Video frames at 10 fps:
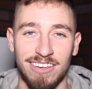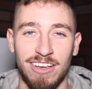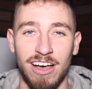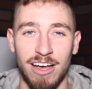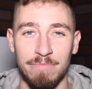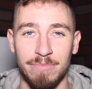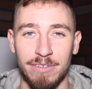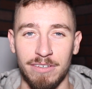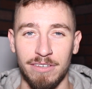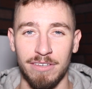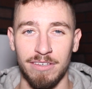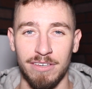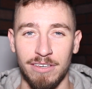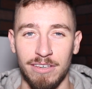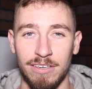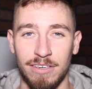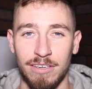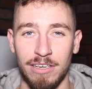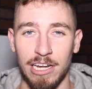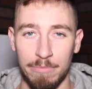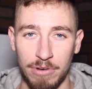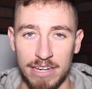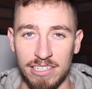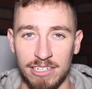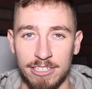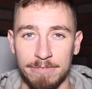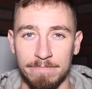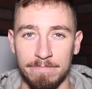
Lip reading: calm and I'm present.